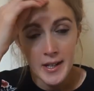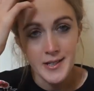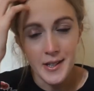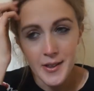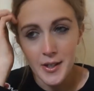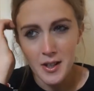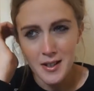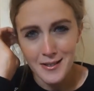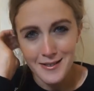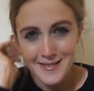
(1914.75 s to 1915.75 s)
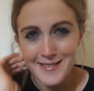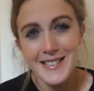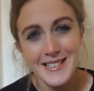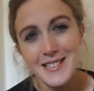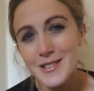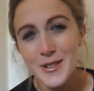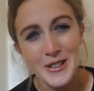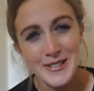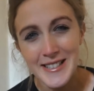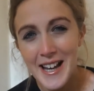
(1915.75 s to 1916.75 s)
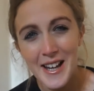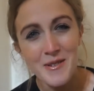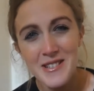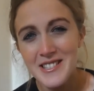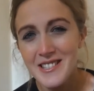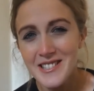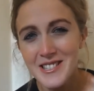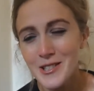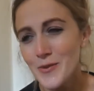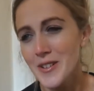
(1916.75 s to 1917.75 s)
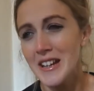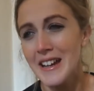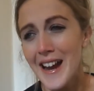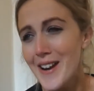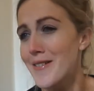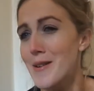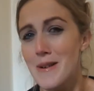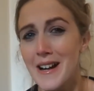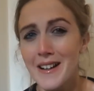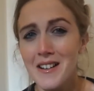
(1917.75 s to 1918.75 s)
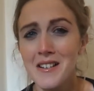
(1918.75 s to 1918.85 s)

So I thought, this is so sad. I wanted a souvenir carrier bag.